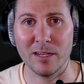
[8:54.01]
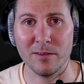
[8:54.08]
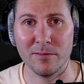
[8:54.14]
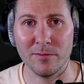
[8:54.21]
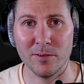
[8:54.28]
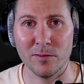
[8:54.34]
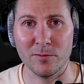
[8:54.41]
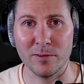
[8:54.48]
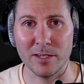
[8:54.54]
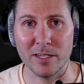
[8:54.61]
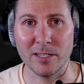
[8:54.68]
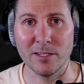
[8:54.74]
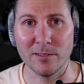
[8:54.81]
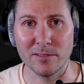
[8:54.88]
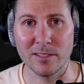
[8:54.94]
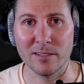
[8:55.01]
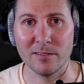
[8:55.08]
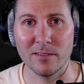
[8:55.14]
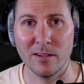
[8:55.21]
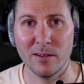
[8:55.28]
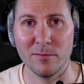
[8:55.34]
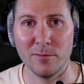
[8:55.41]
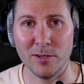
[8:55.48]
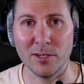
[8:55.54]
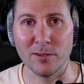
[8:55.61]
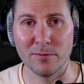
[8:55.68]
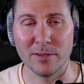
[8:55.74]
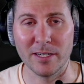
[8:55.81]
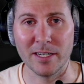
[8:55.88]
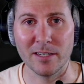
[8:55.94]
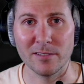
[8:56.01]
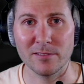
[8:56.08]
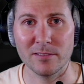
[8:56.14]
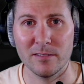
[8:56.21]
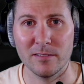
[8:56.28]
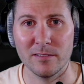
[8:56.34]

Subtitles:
Feel free to use it for your videos.